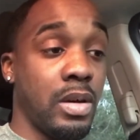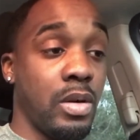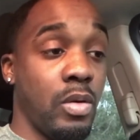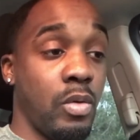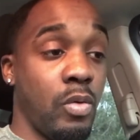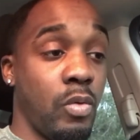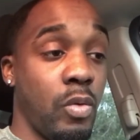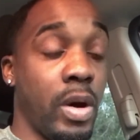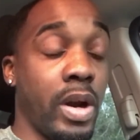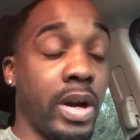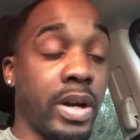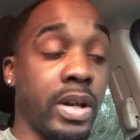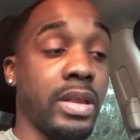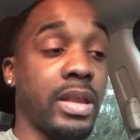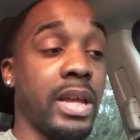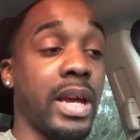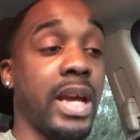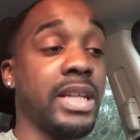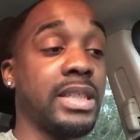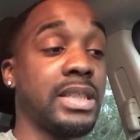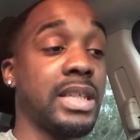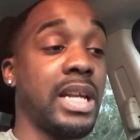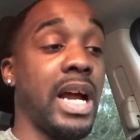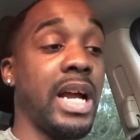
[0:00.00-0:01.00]
one of the
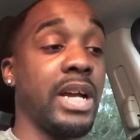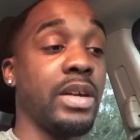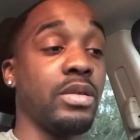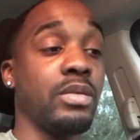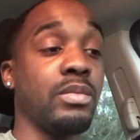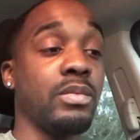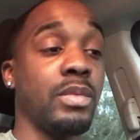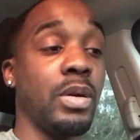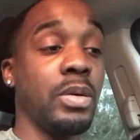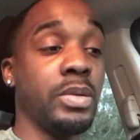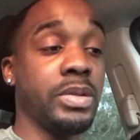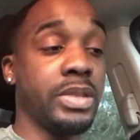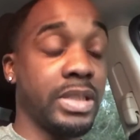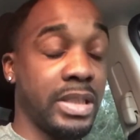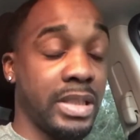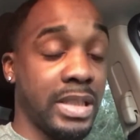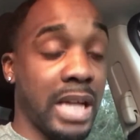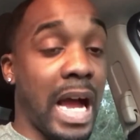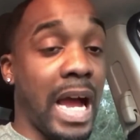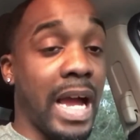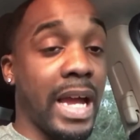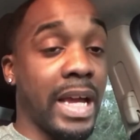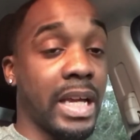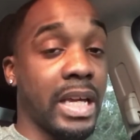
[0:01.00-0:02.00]
things that I do most is
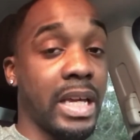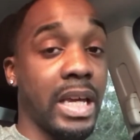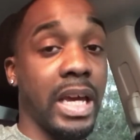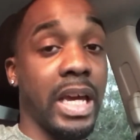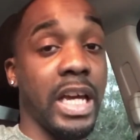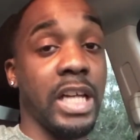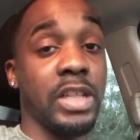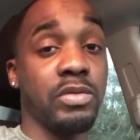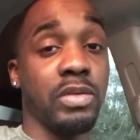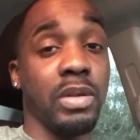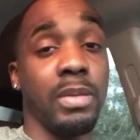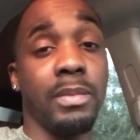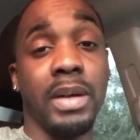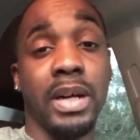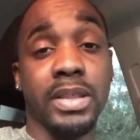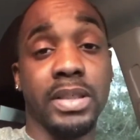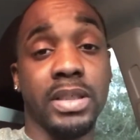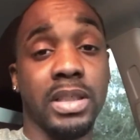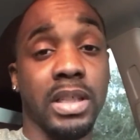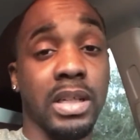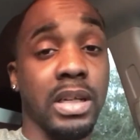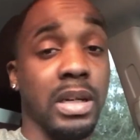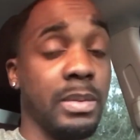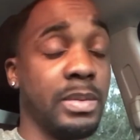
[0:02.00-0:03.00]
I engage with my
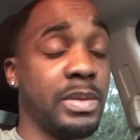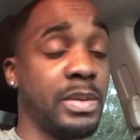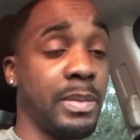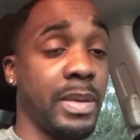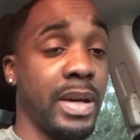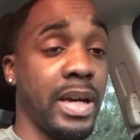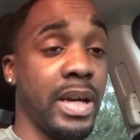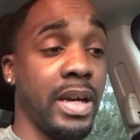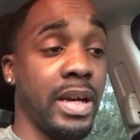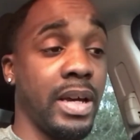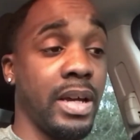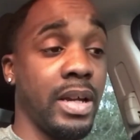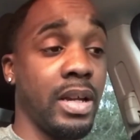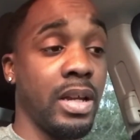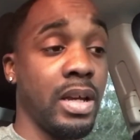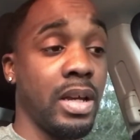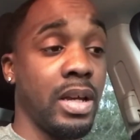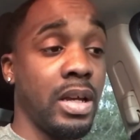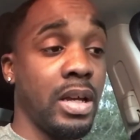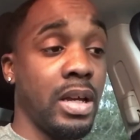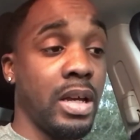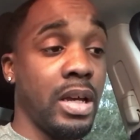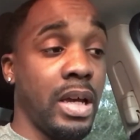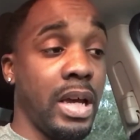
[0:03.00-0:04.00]
subs, man.
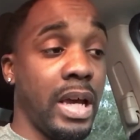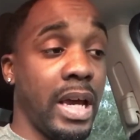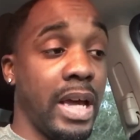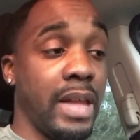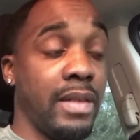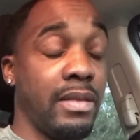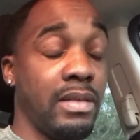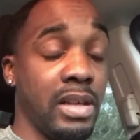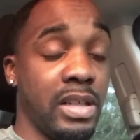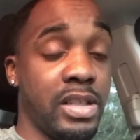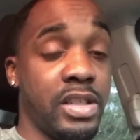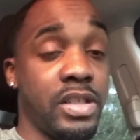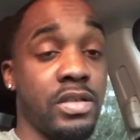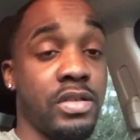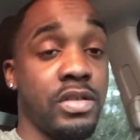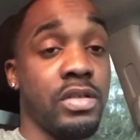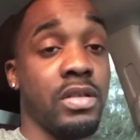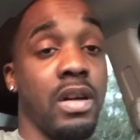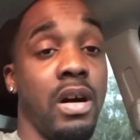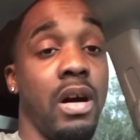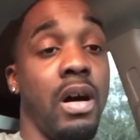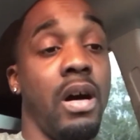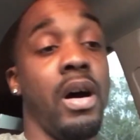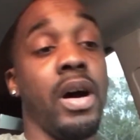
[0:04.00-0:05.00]
And this is
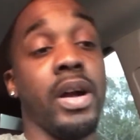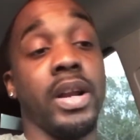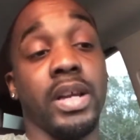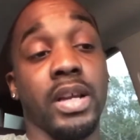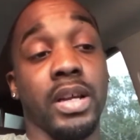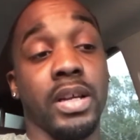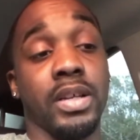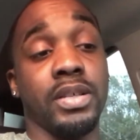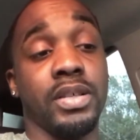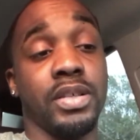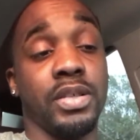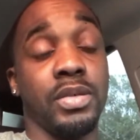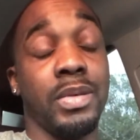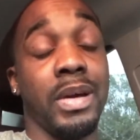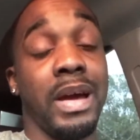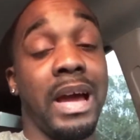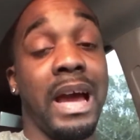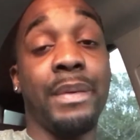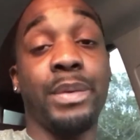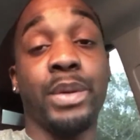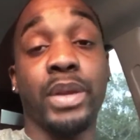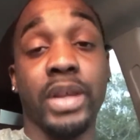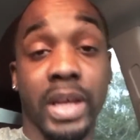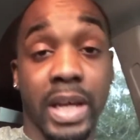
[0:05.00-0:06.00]
your audience. You
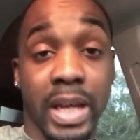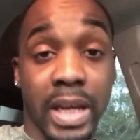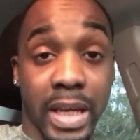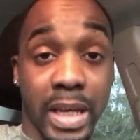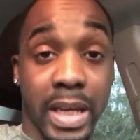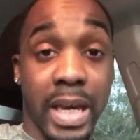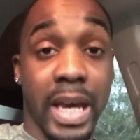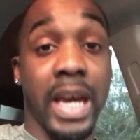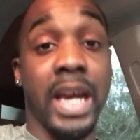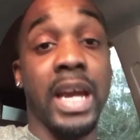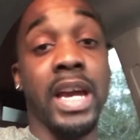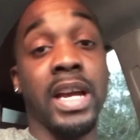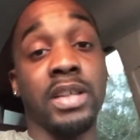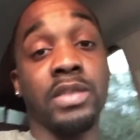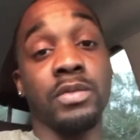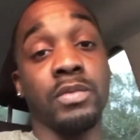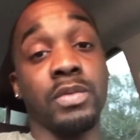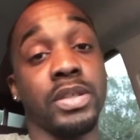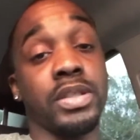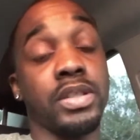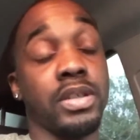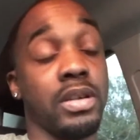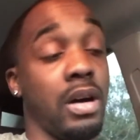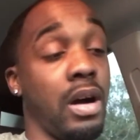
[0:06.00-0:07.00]
have to engage
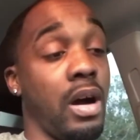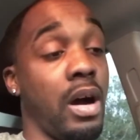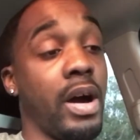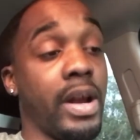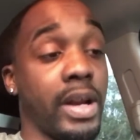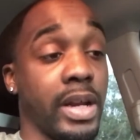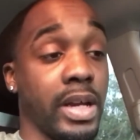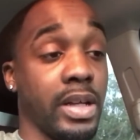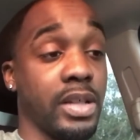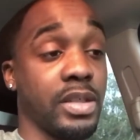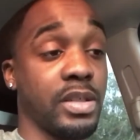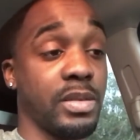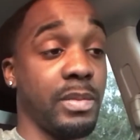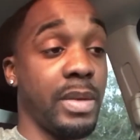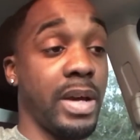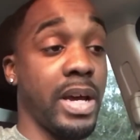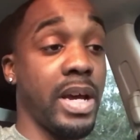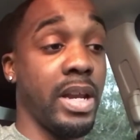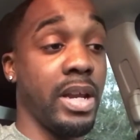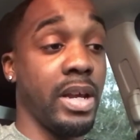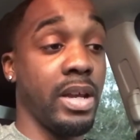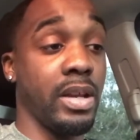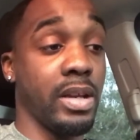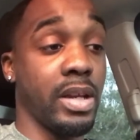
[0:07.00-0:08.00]
with your audience,
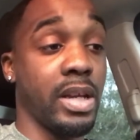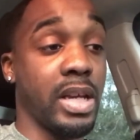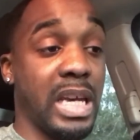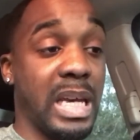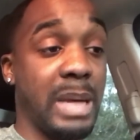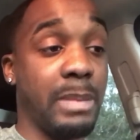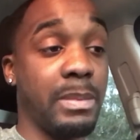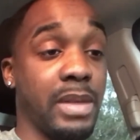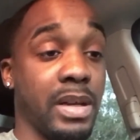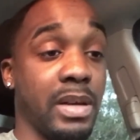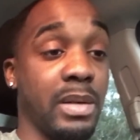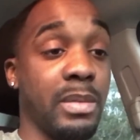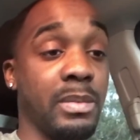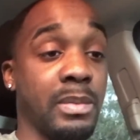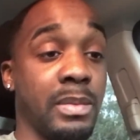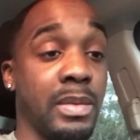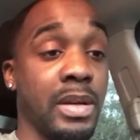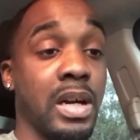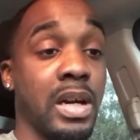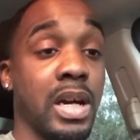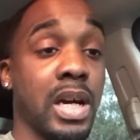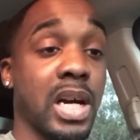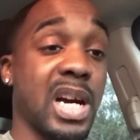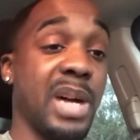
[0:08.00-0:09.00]
man, and keep them
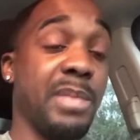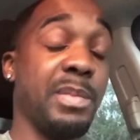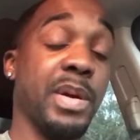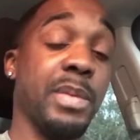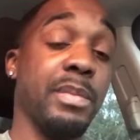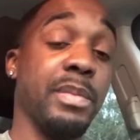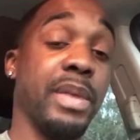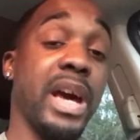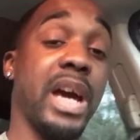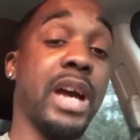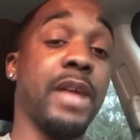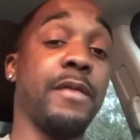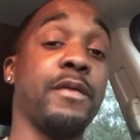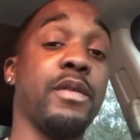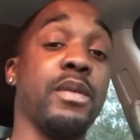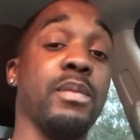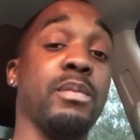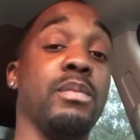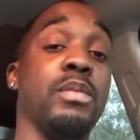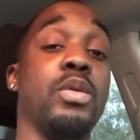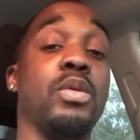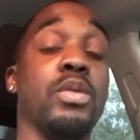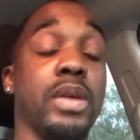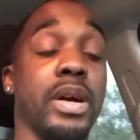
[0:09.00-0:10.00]
coming back for
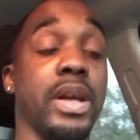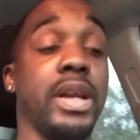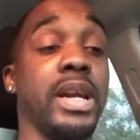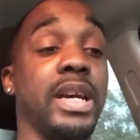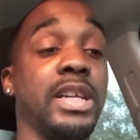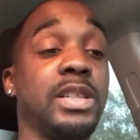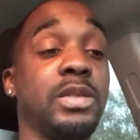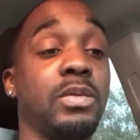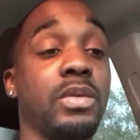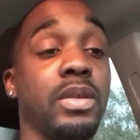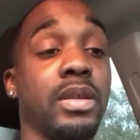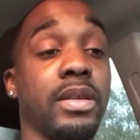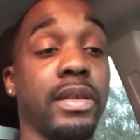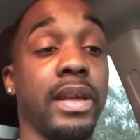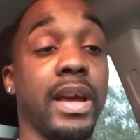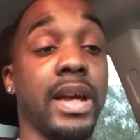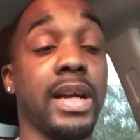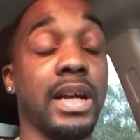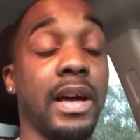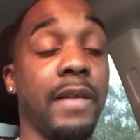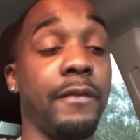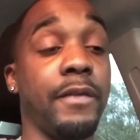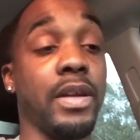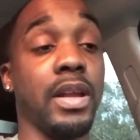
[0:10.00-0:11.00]
more. And that's one
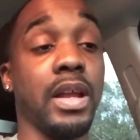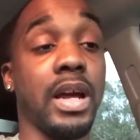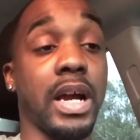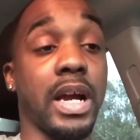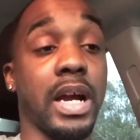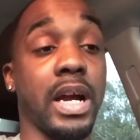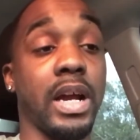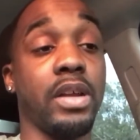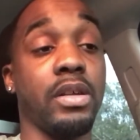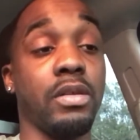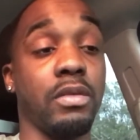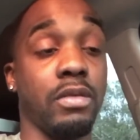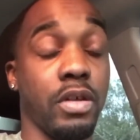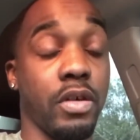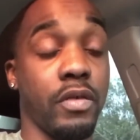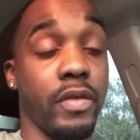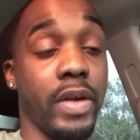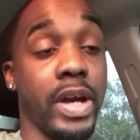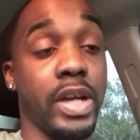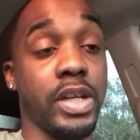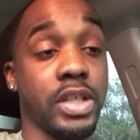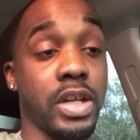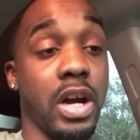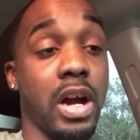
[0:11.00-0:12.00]
thing I feel like I do a
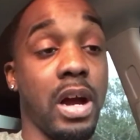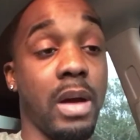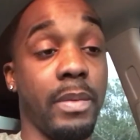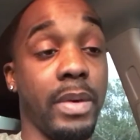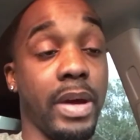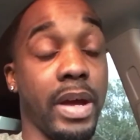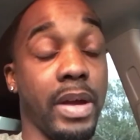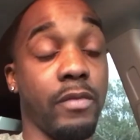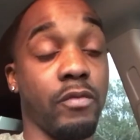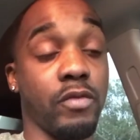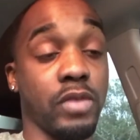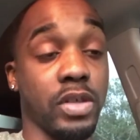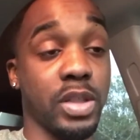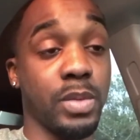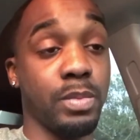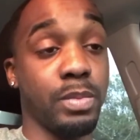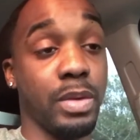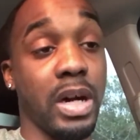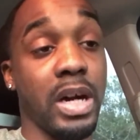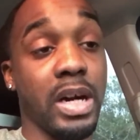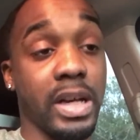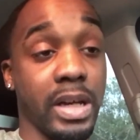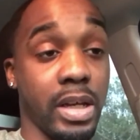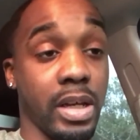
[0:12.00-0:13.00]
great job in
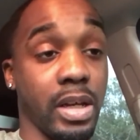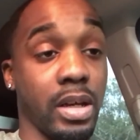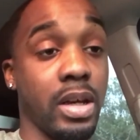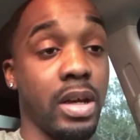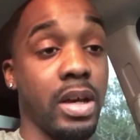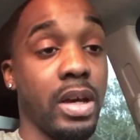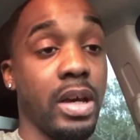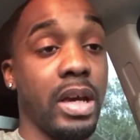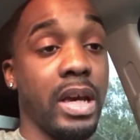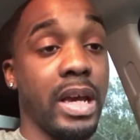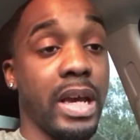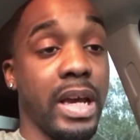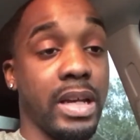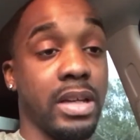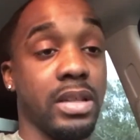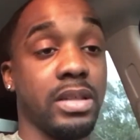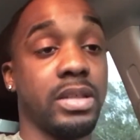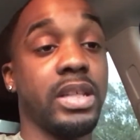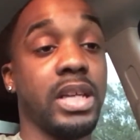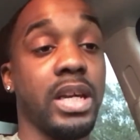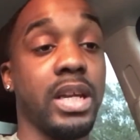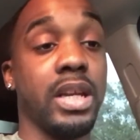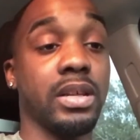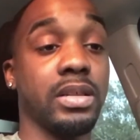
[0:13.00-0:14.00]
responding and
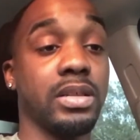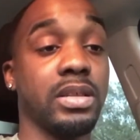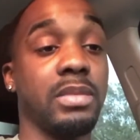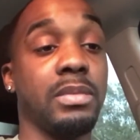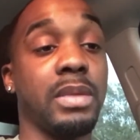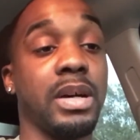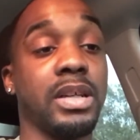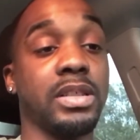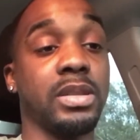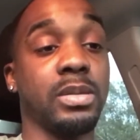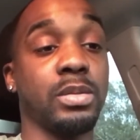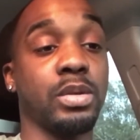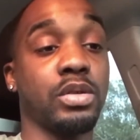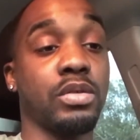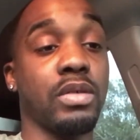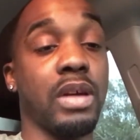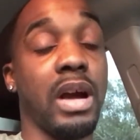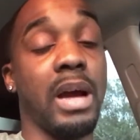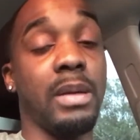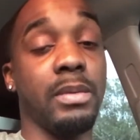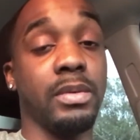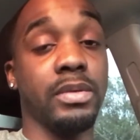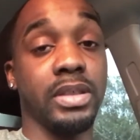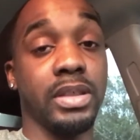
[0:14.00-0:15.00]
attending to my
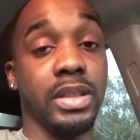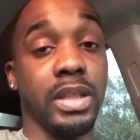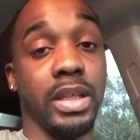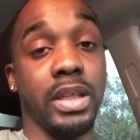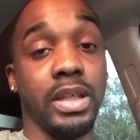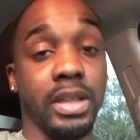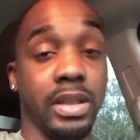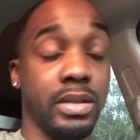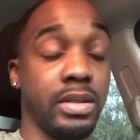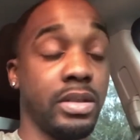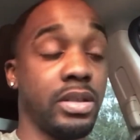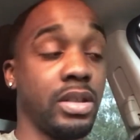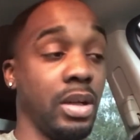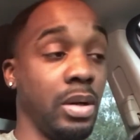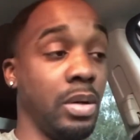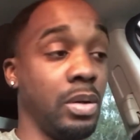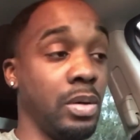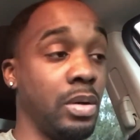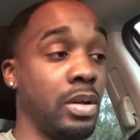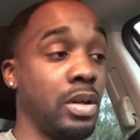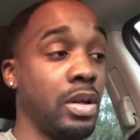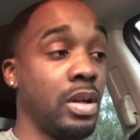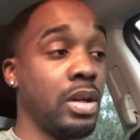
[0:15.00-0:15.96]
subscribers' needs. So,